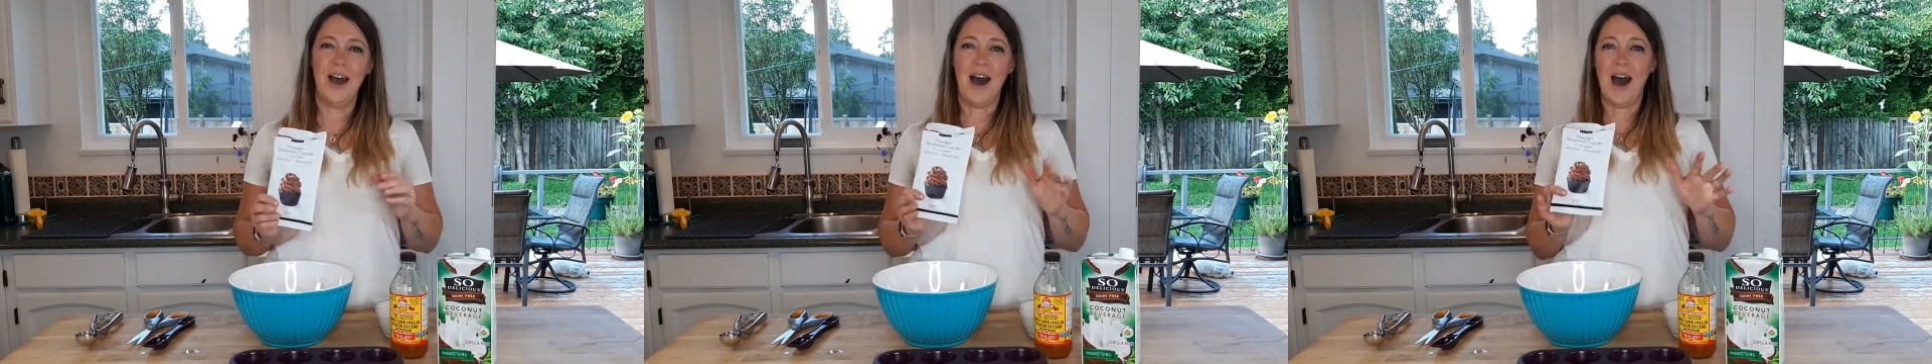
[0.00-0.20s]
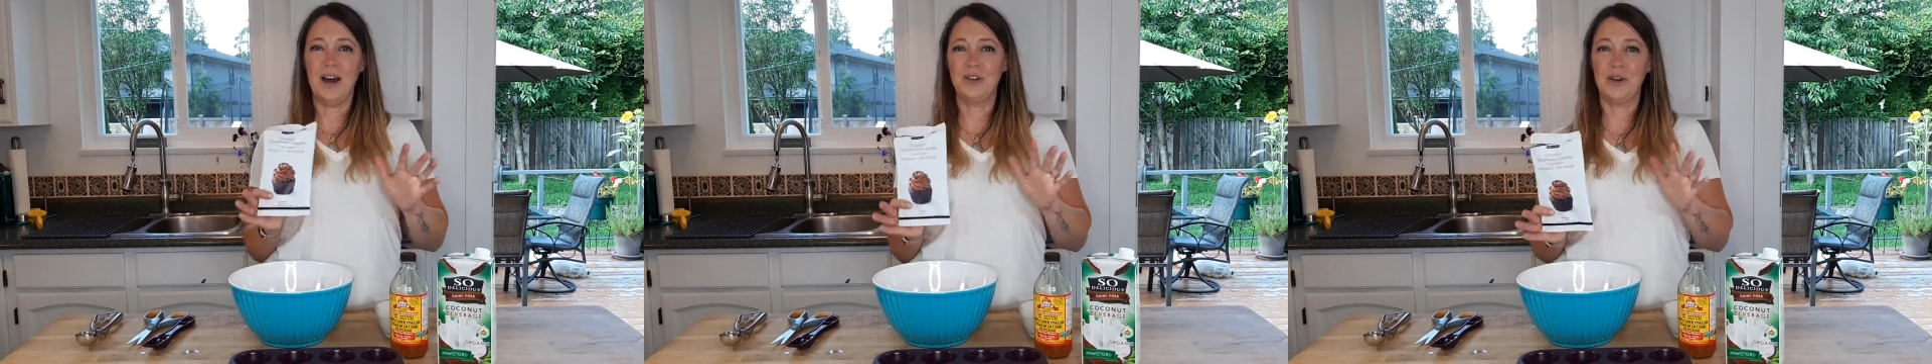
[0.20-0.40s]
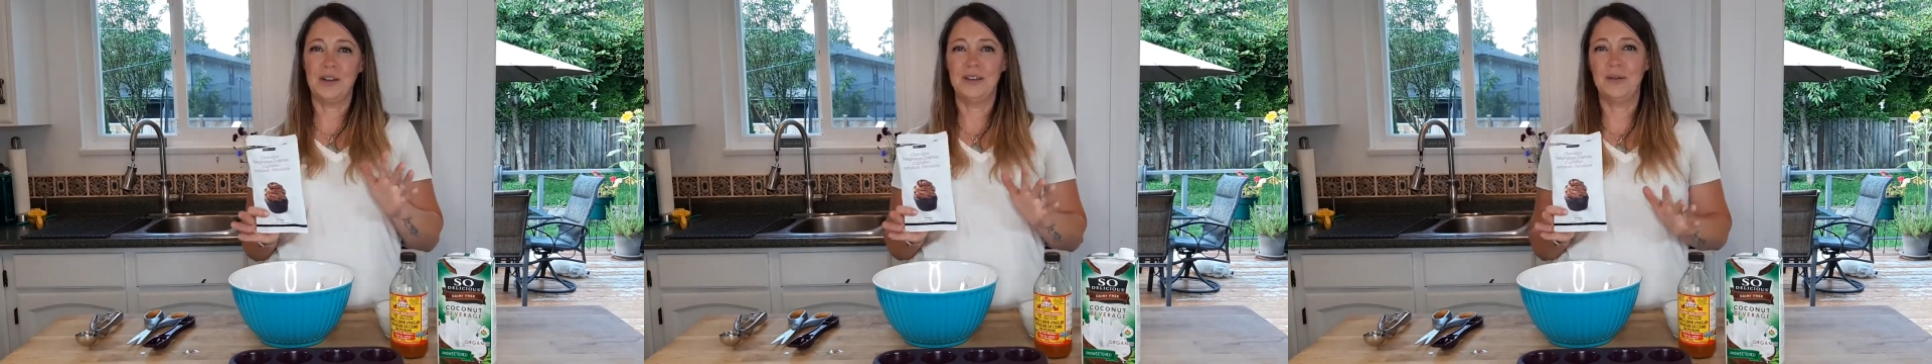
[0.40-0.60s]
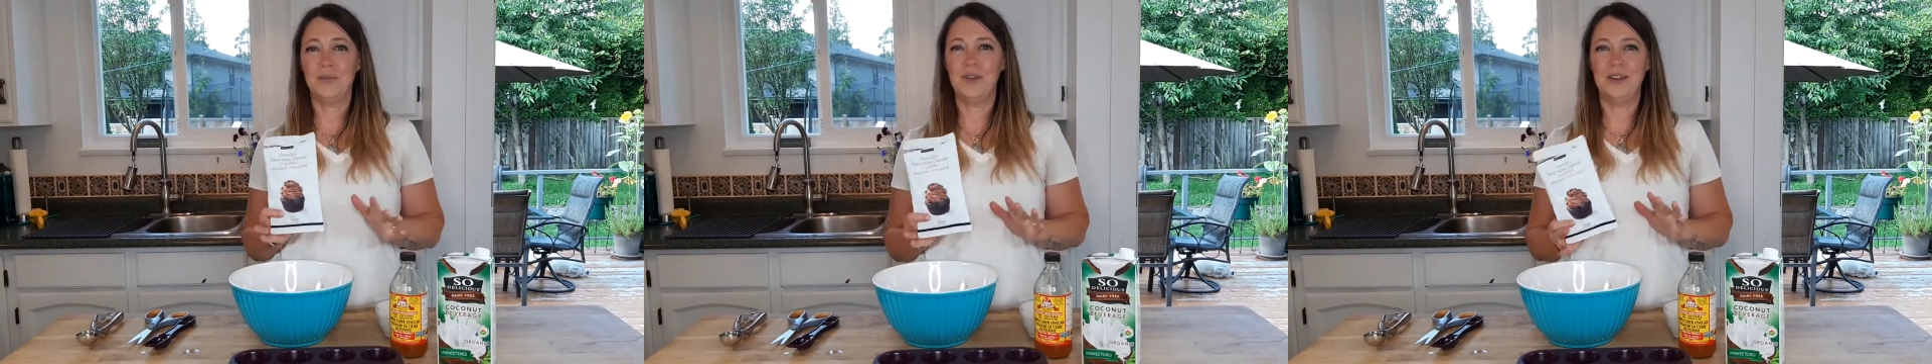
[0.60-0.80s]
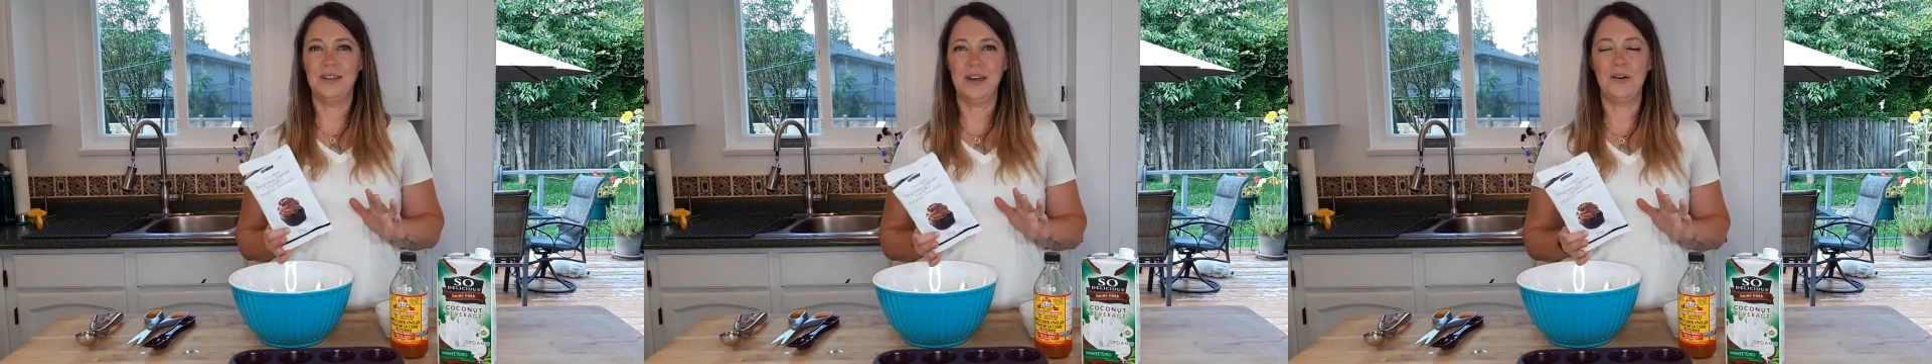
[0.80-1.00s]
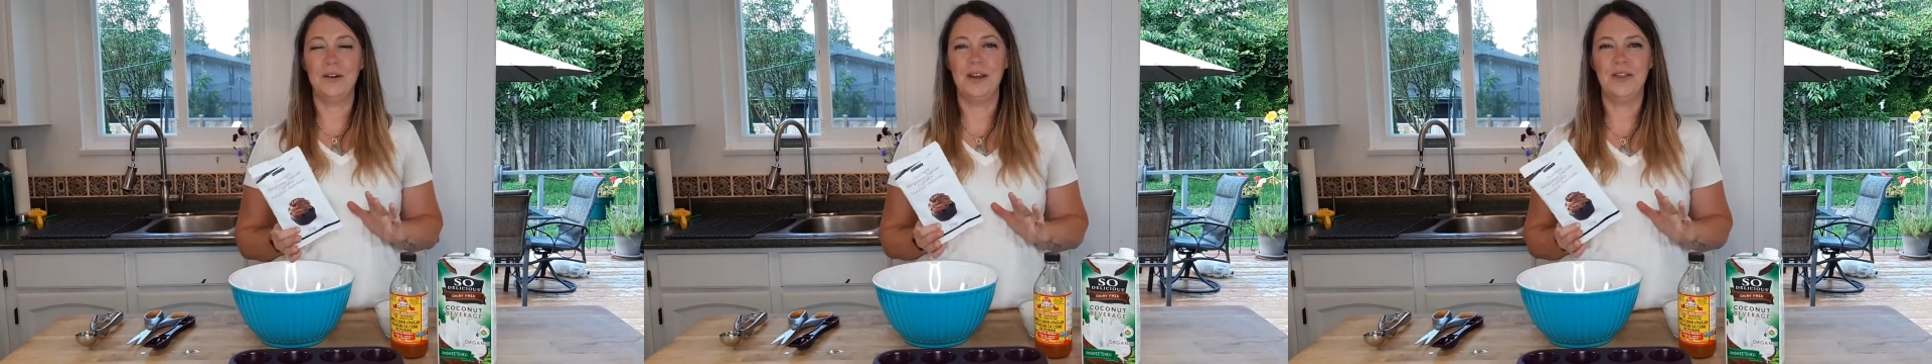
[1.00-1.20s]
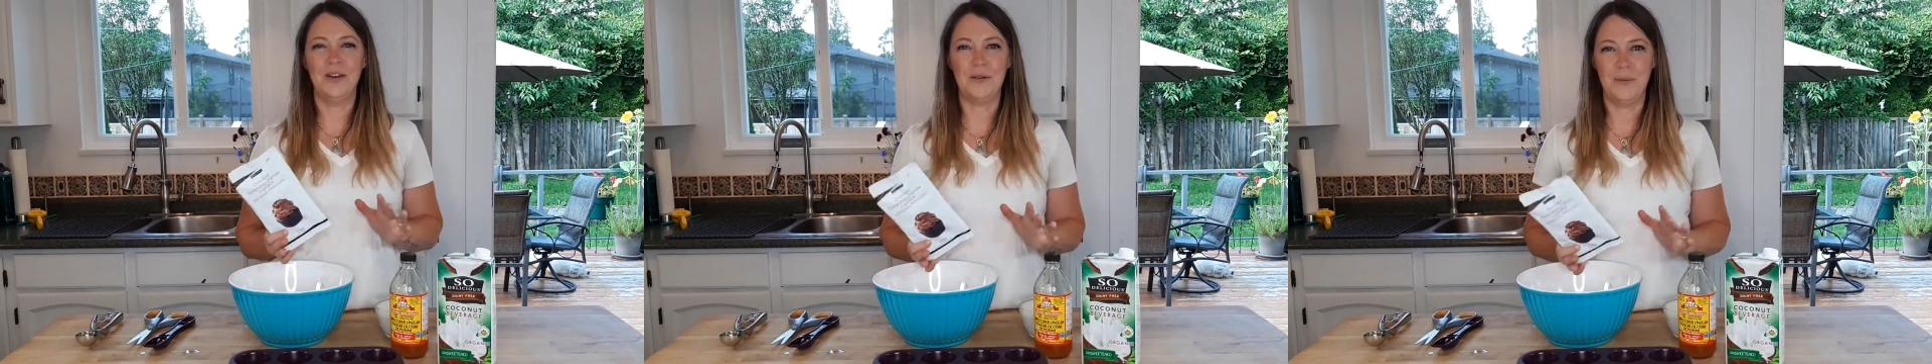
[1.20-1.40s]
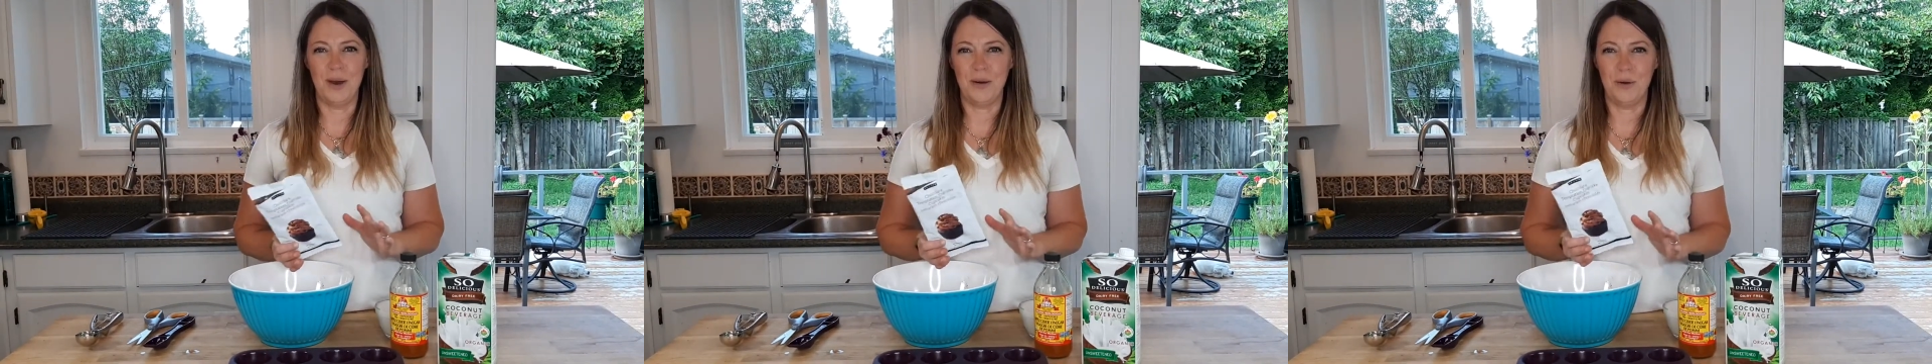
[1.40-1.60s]
I try some of these out in their
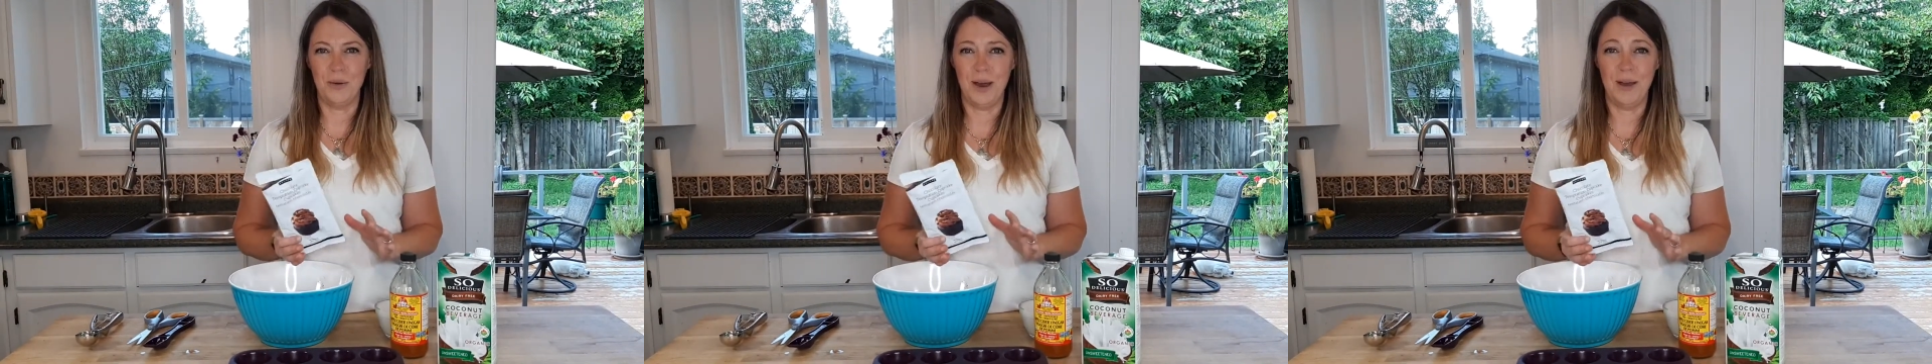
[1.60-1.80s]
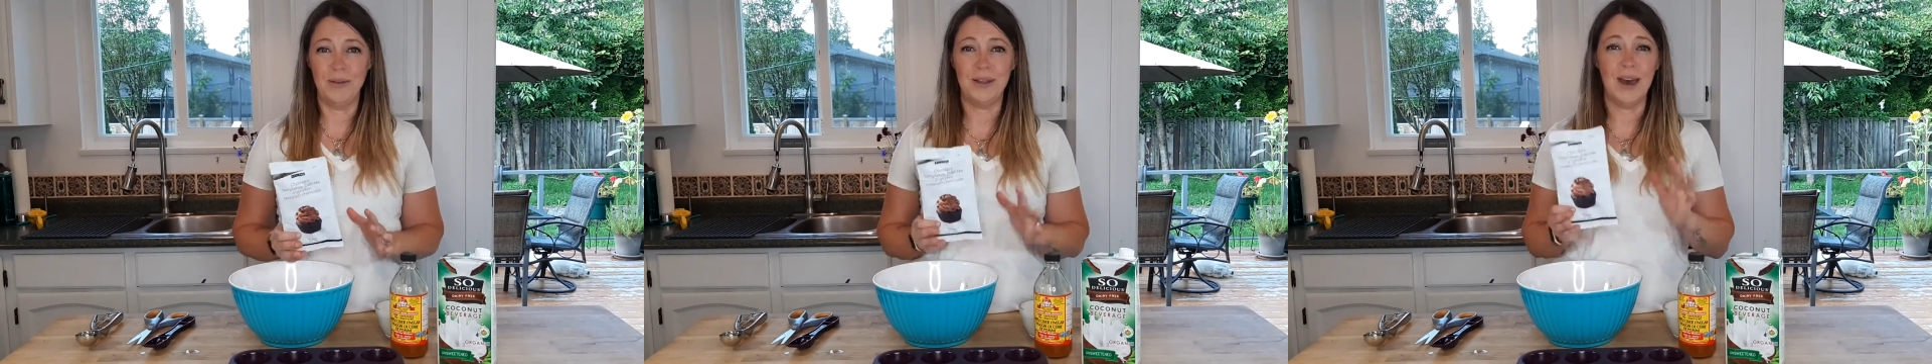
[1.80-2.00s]
microwaves,